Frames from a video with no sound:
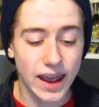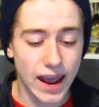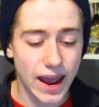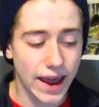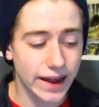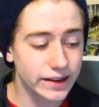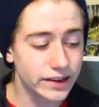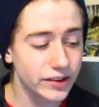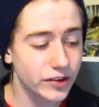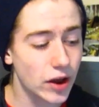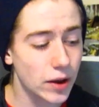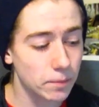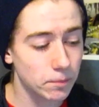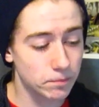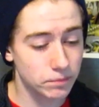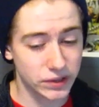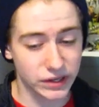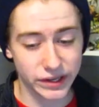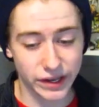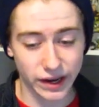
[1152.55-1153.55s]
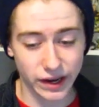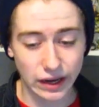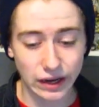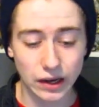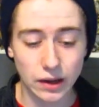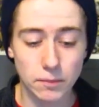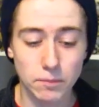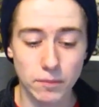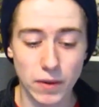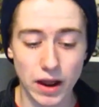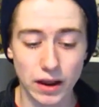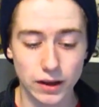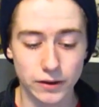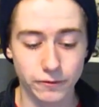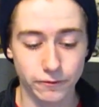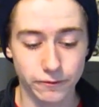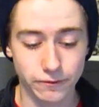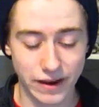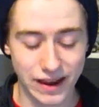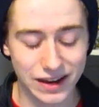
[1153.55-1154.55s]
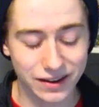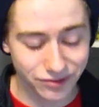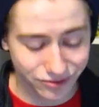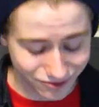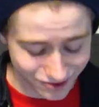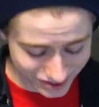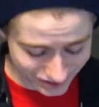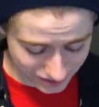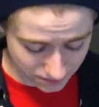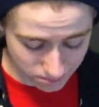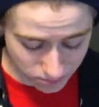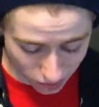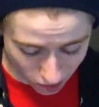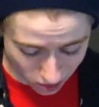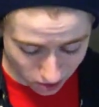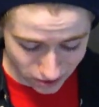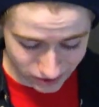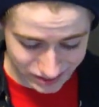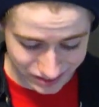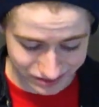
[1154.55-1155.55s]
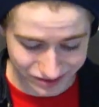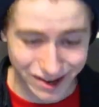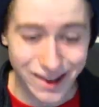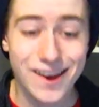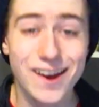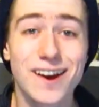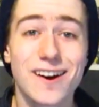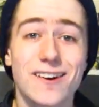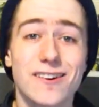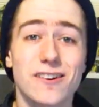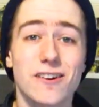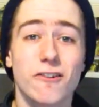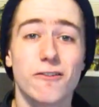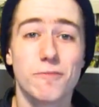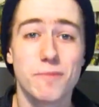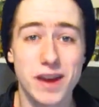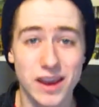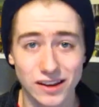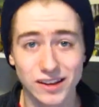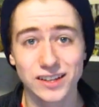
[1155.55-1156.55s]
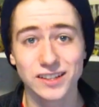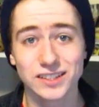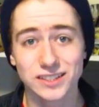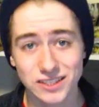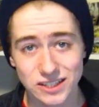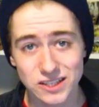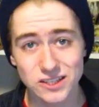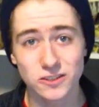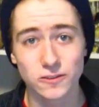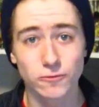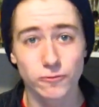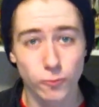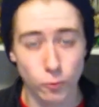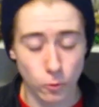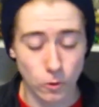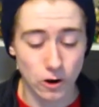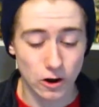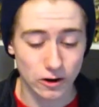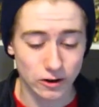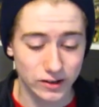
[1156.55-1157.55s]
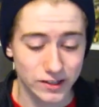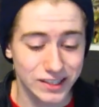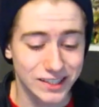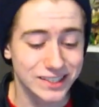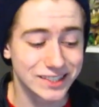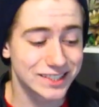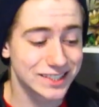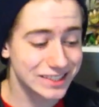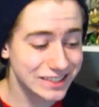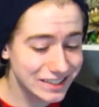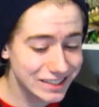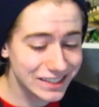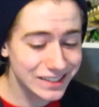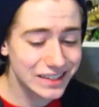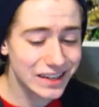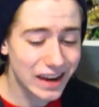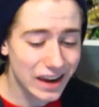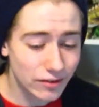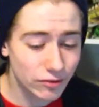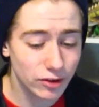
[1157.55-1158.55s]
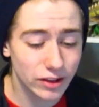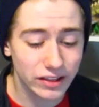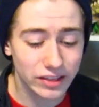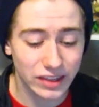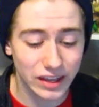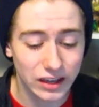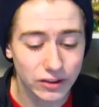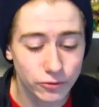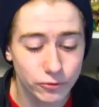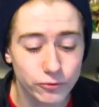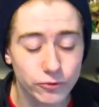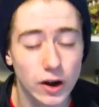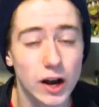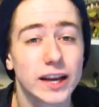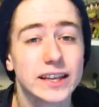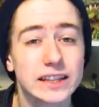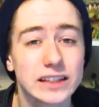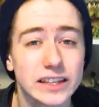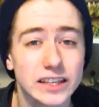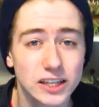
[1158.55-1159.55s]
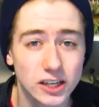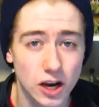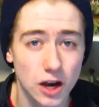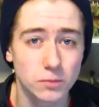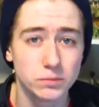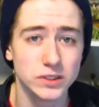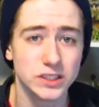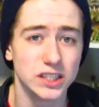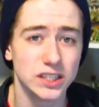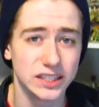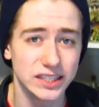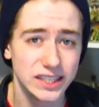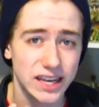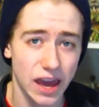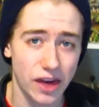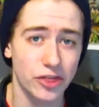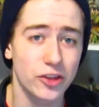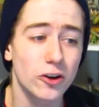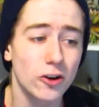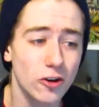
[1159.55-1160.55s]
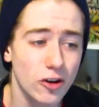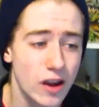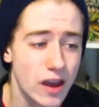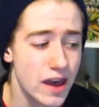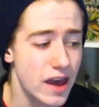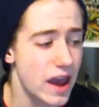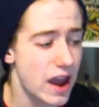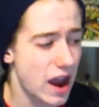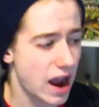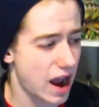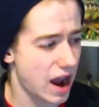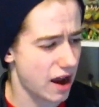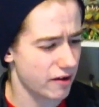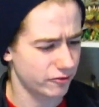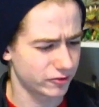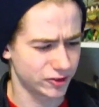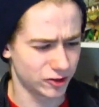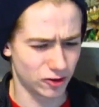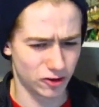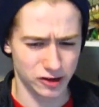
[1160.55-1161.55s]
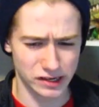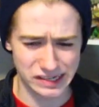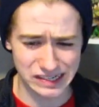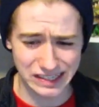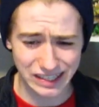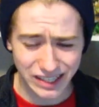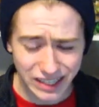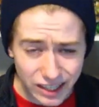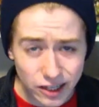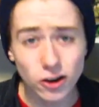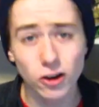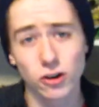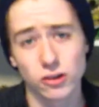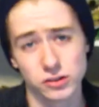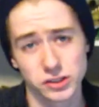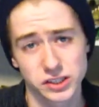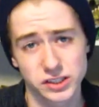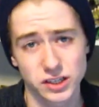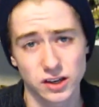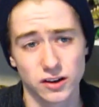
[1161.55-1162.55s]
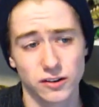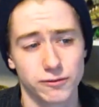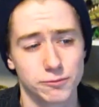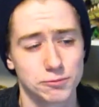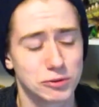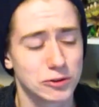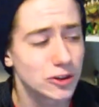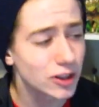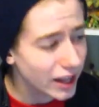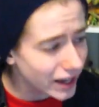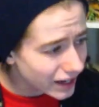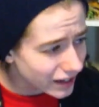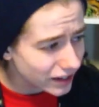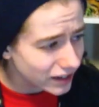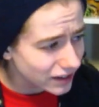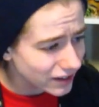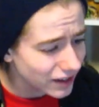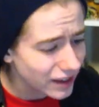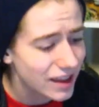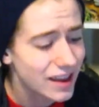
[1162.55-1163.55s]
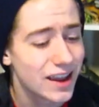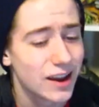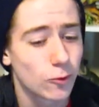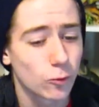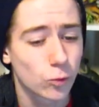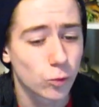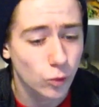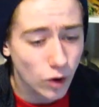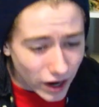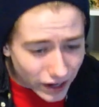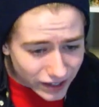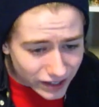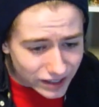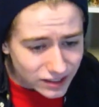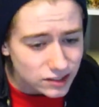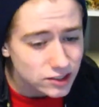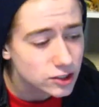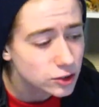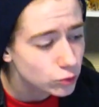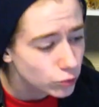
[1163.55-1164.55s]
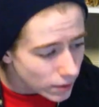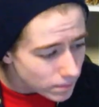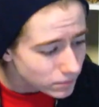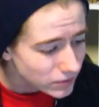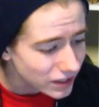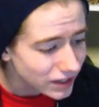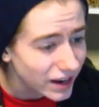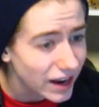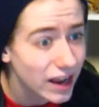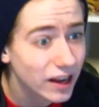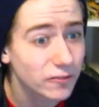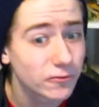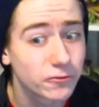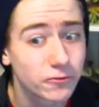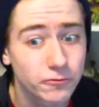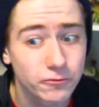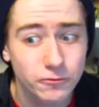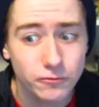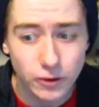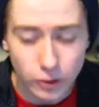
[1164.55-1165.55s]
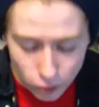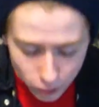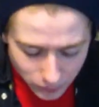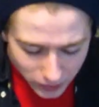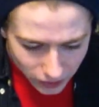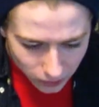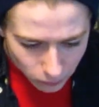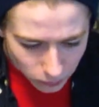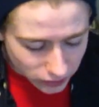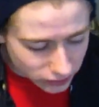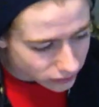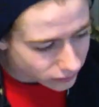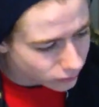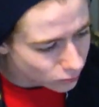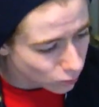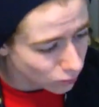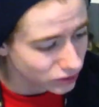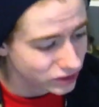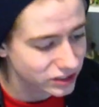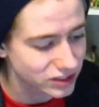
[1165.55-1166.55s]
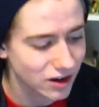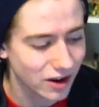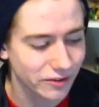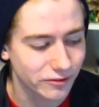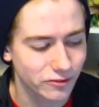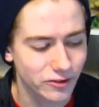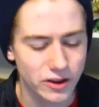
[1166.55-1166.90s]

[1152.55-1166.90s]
ended up being my favorite part of making Season 4. Seeing everything finally come together after years of planning, writing, scripting, and filming, which of course got